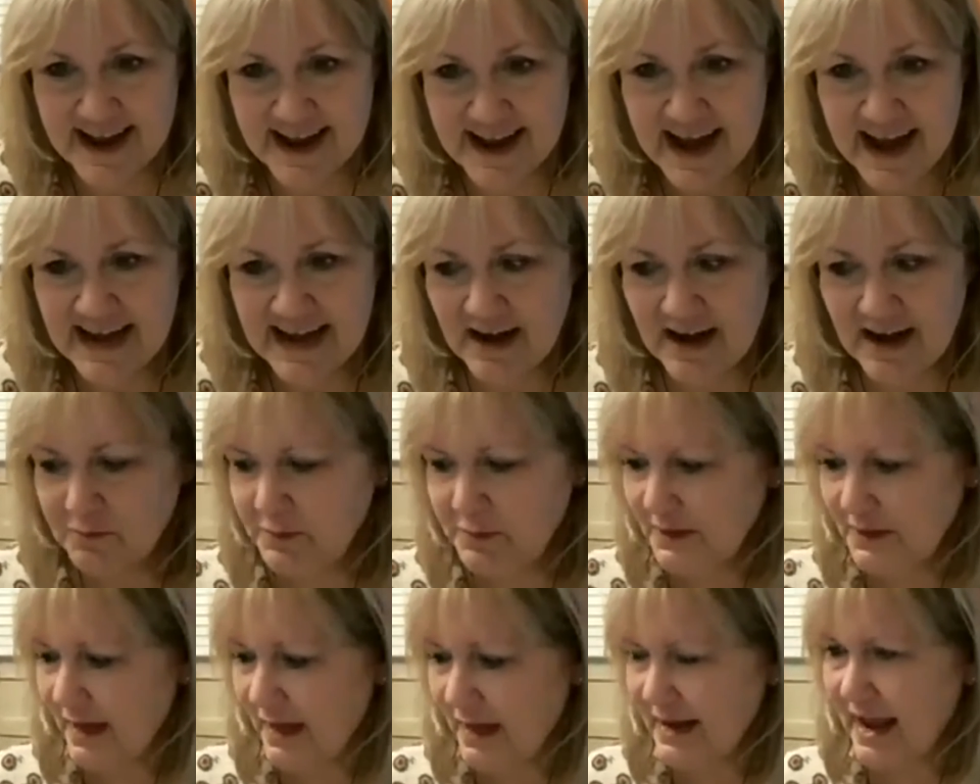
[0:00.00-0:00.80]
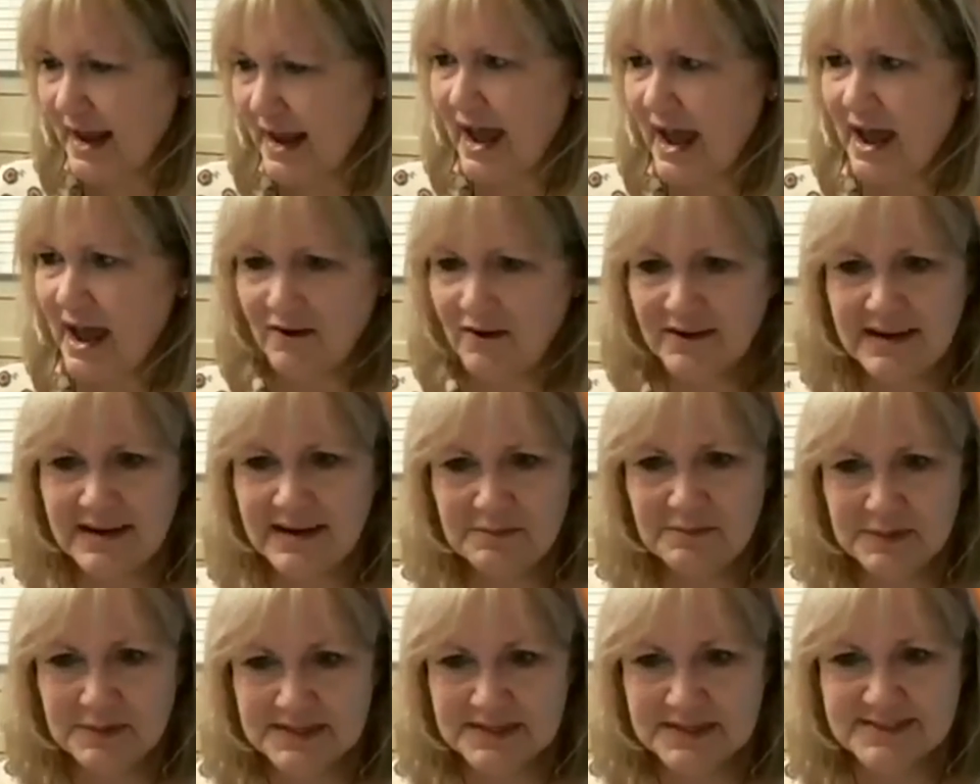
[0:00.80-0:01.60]
And I'd be like, how can I
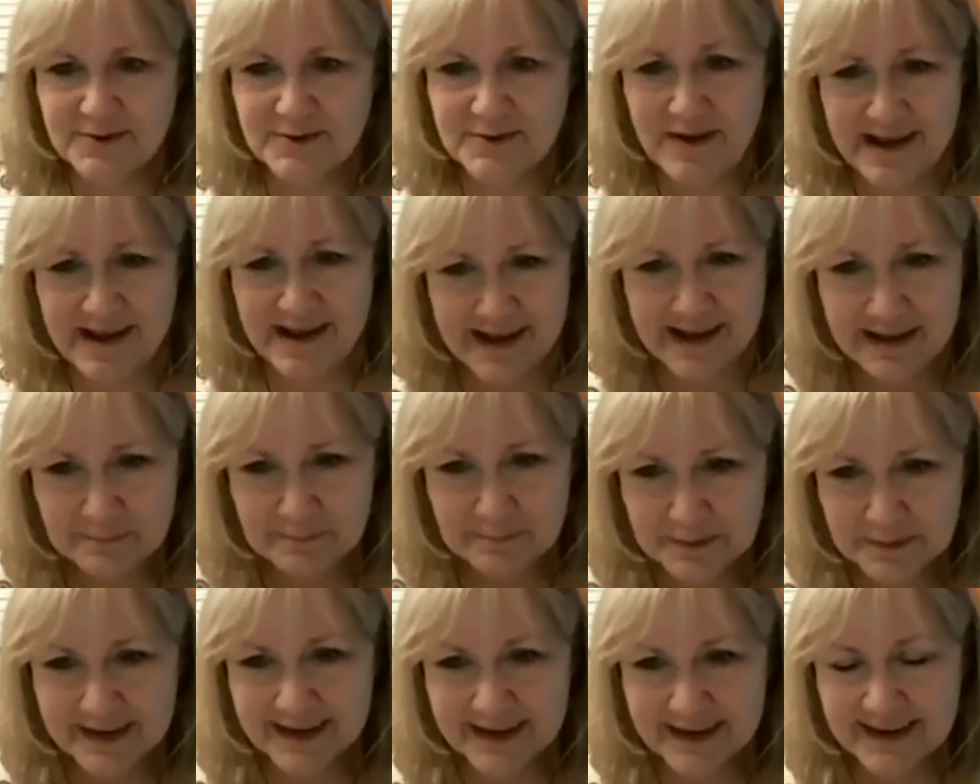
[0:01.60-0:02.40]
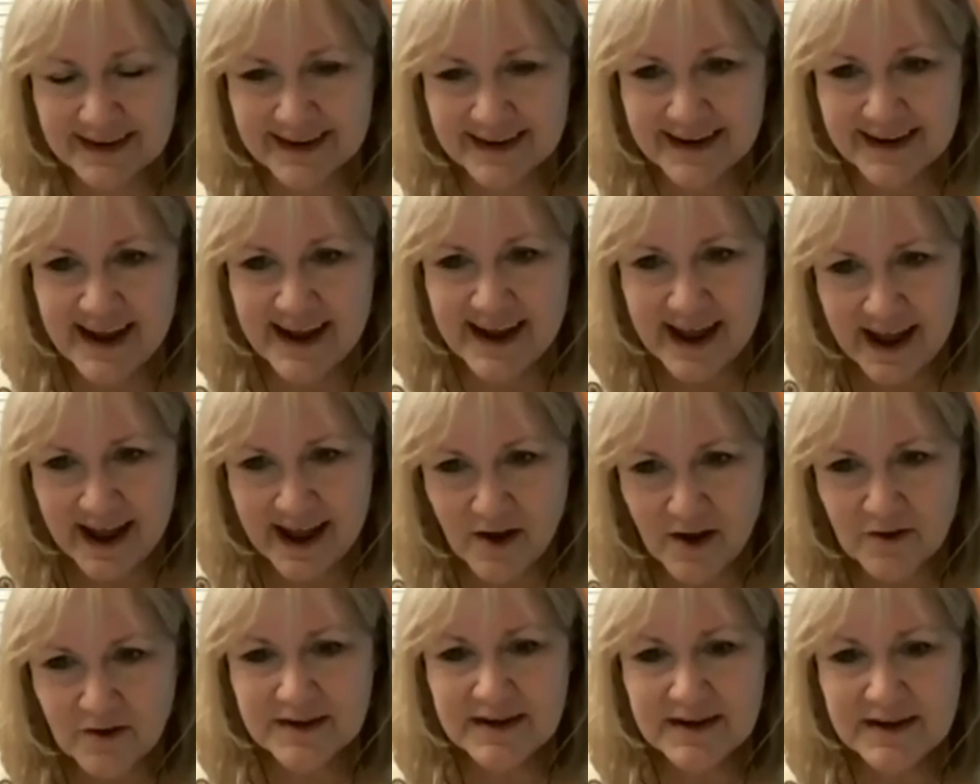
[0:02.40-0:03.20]
be so happy? How
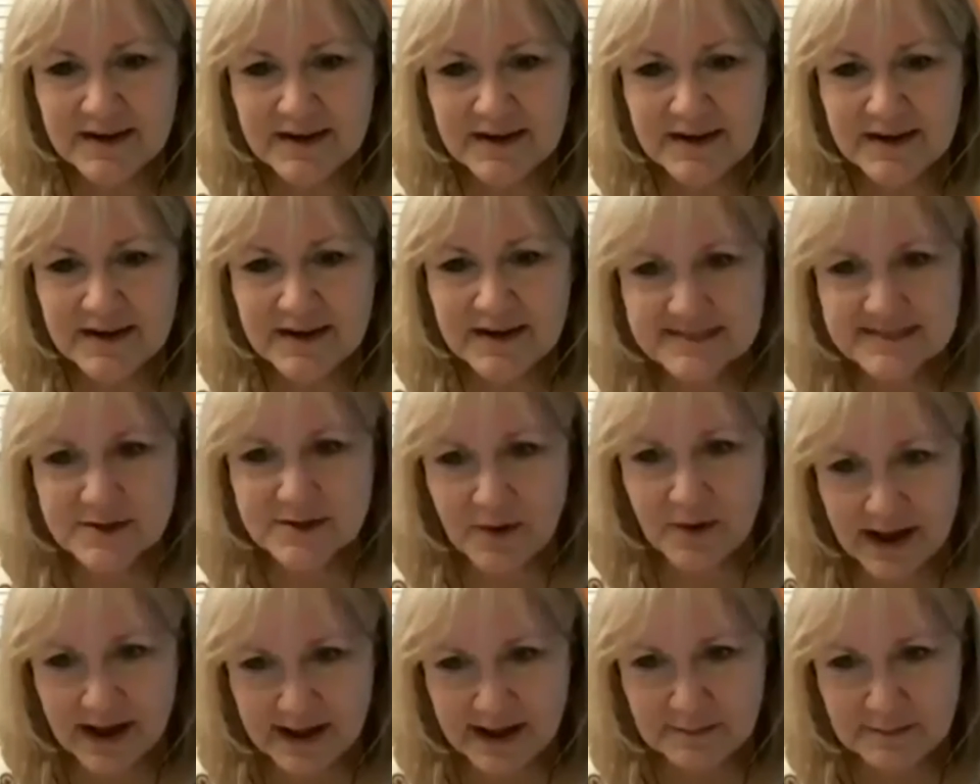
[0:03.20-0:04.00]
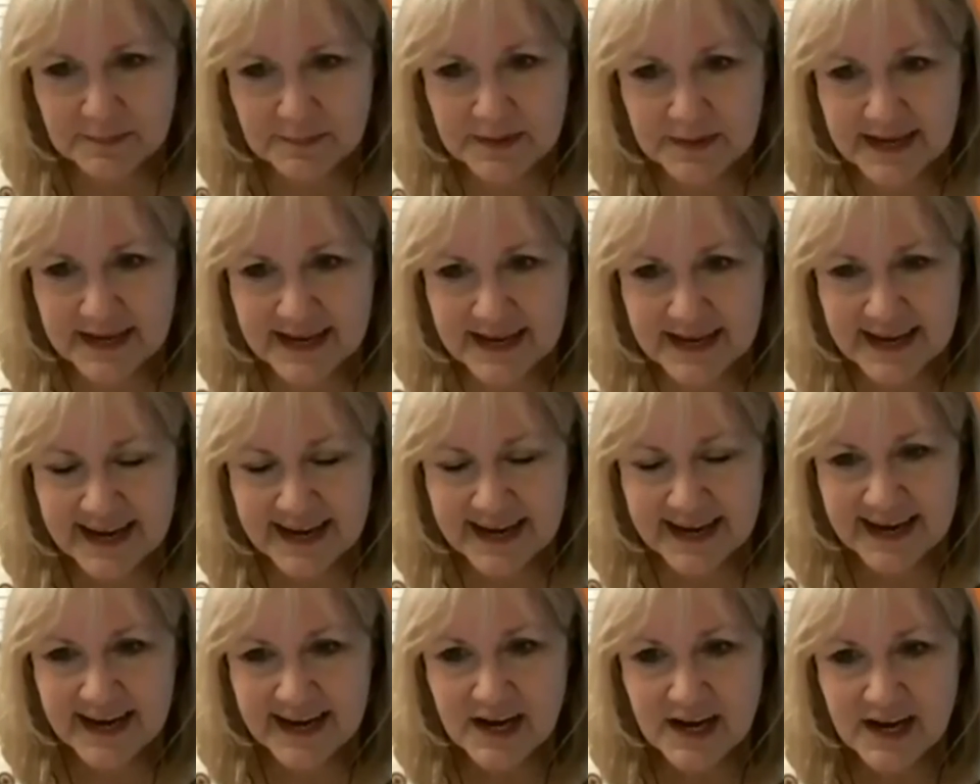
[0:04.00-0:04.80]
can I be so happy?
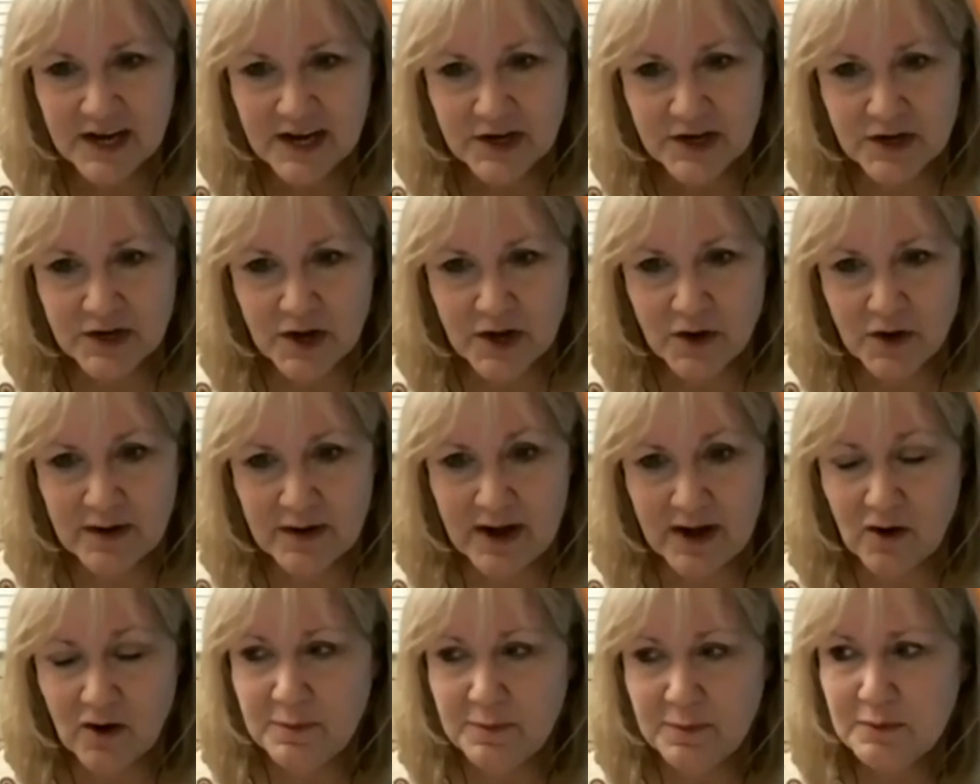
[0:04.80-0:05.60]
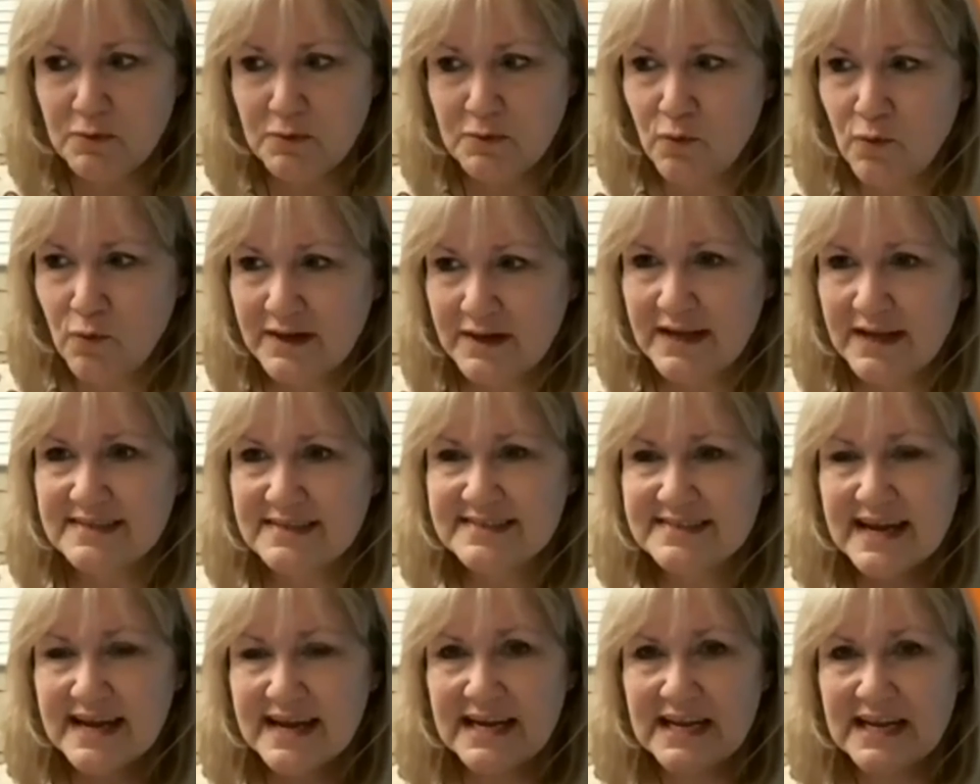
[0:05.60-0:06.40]
And I remember one day
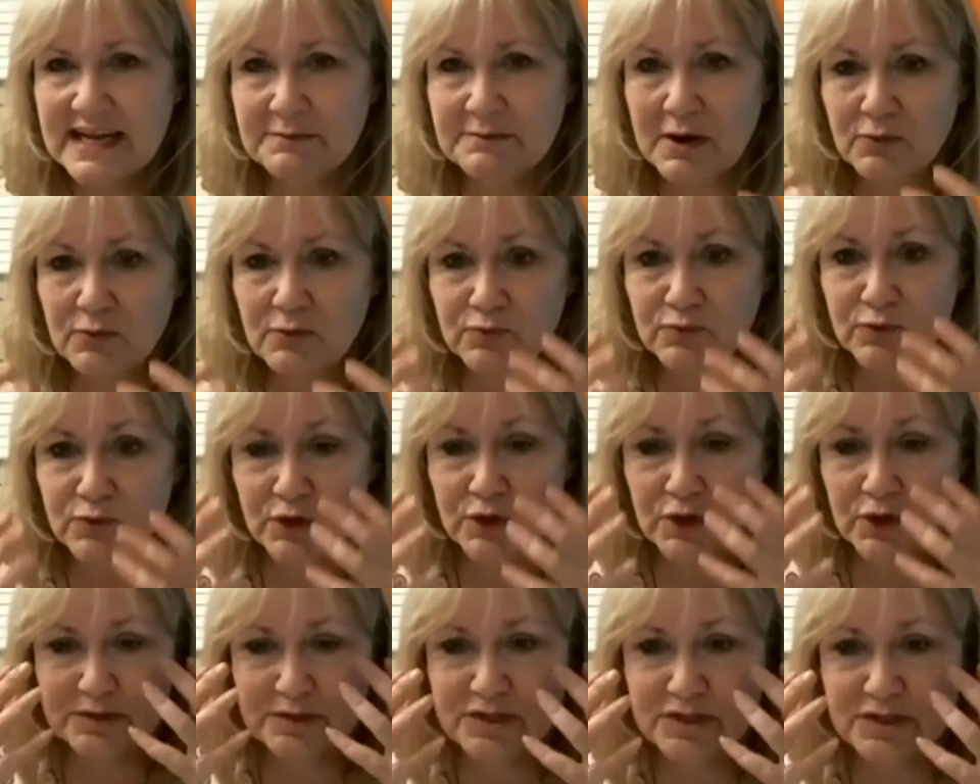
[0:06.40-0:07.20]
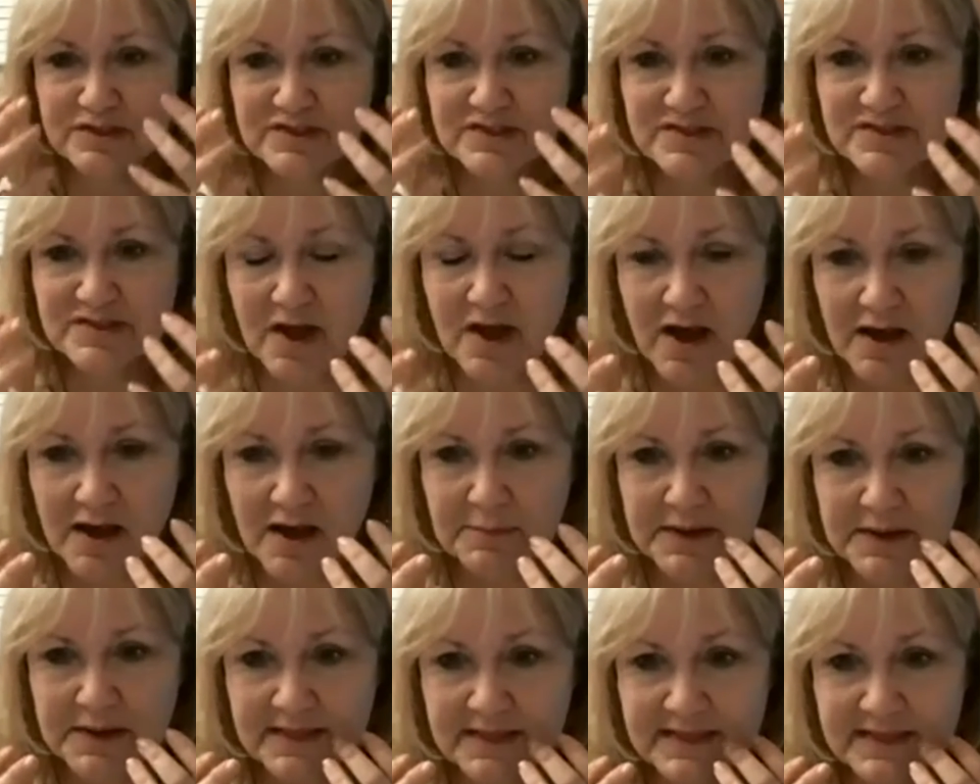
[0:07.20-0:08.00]
sitting in my room just
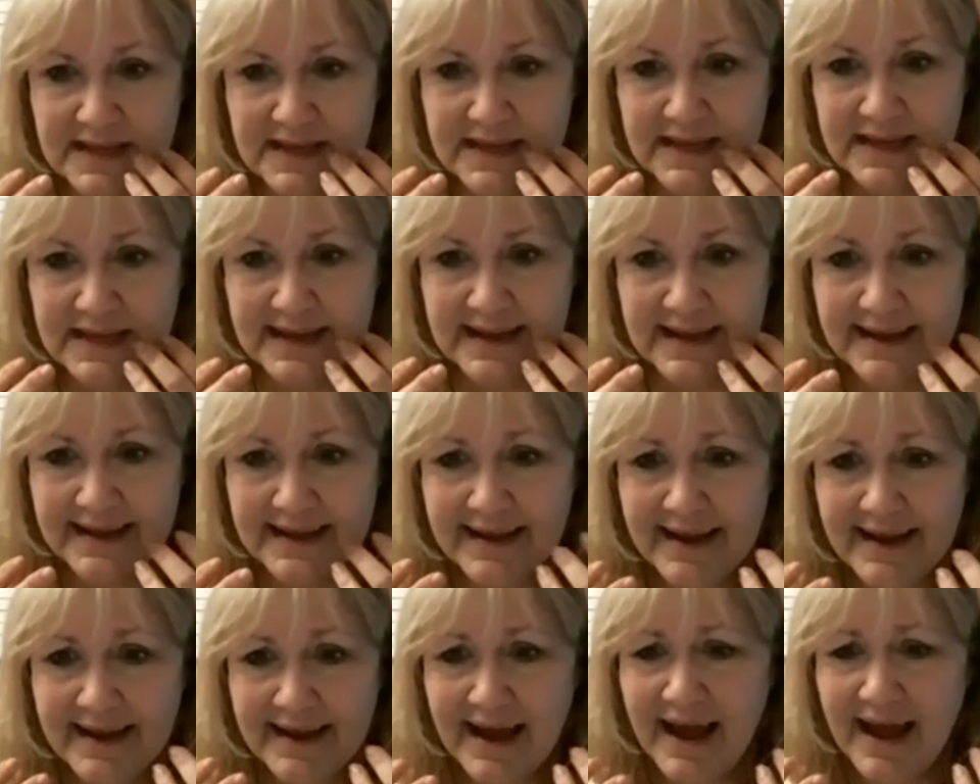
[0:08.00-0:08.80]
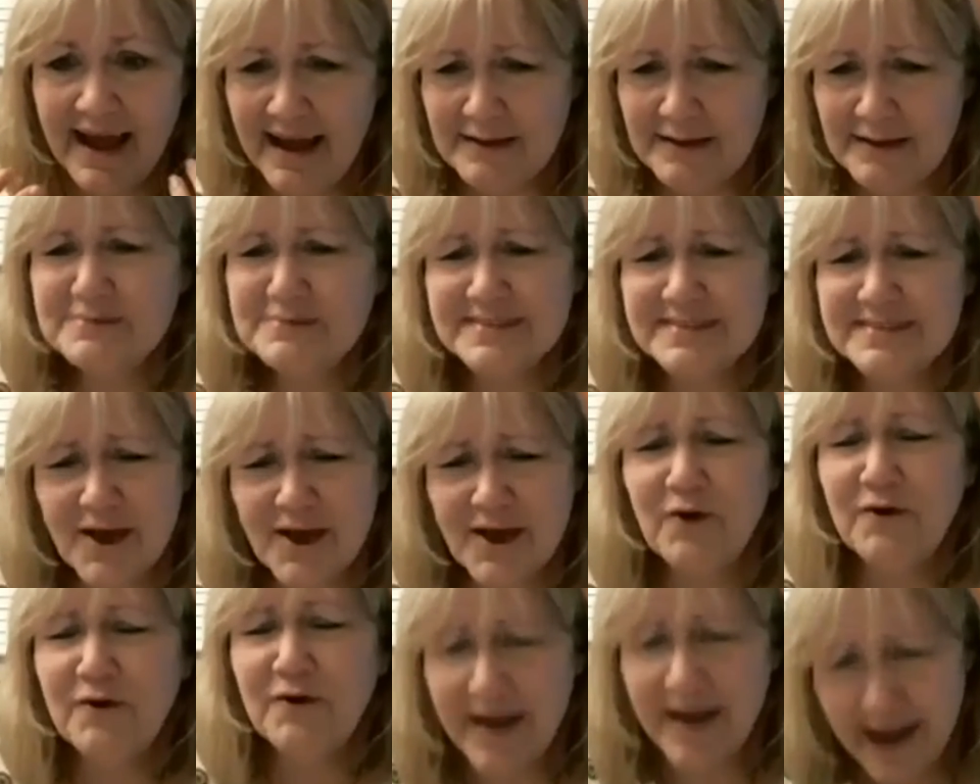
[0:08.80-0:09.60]
sobbing, thinking, I'm
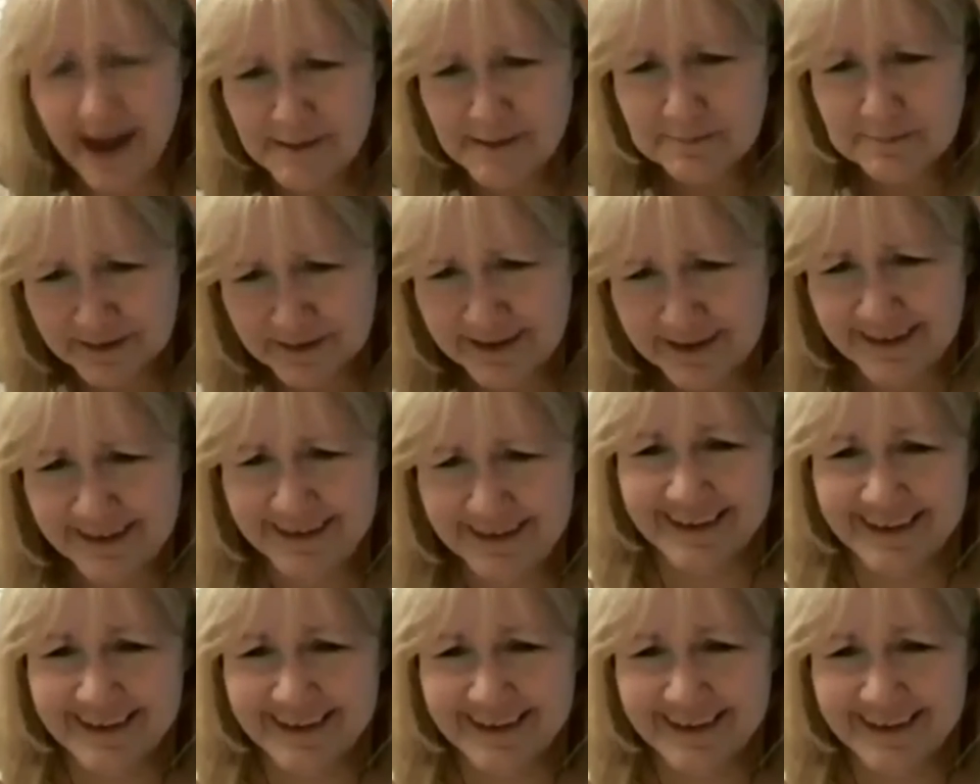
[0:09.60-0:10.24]
so happy.